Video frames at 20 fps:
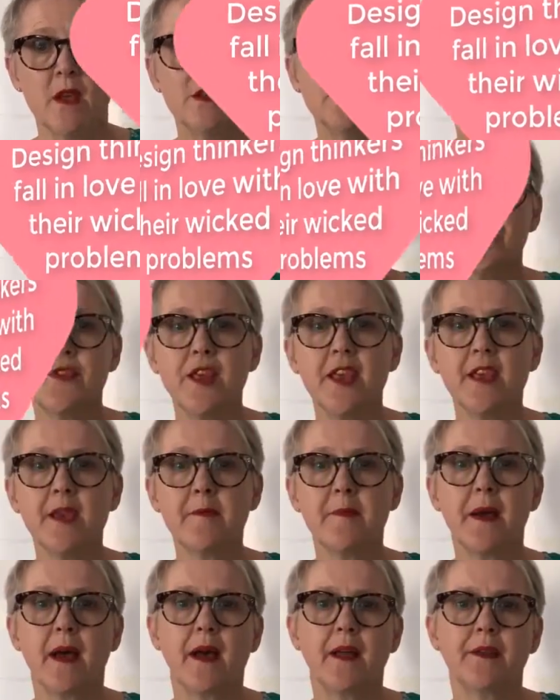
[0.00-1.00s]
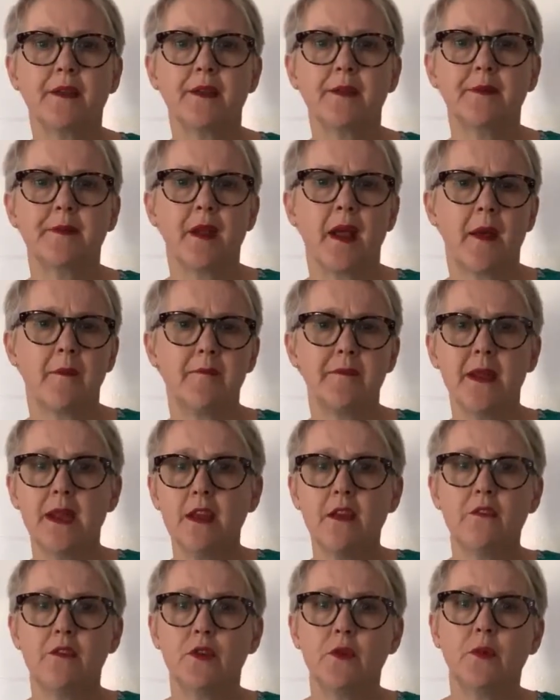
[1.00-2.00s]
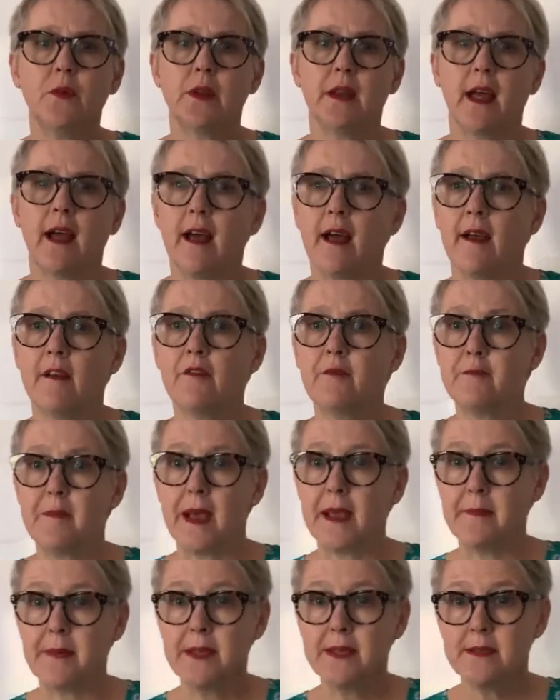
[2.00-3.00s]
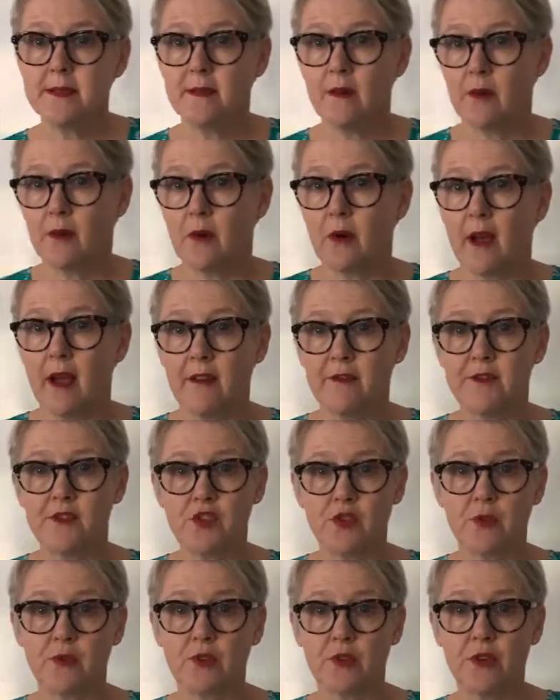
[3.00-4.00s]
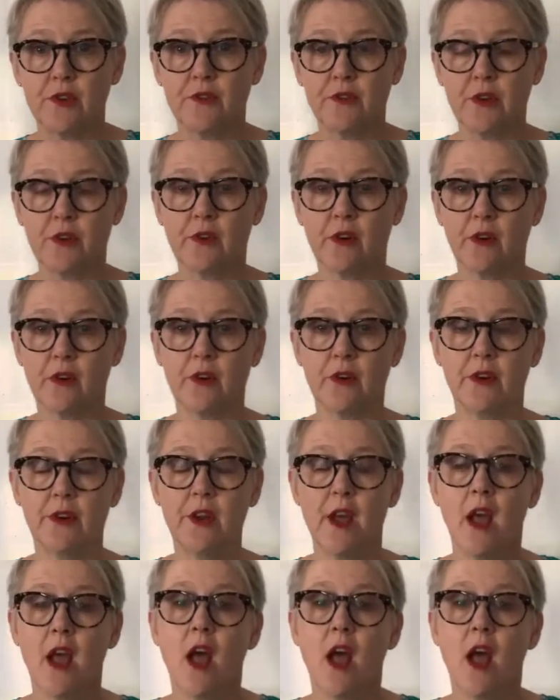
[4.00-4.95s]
So think about it. Many of you will have babies or have children of your own.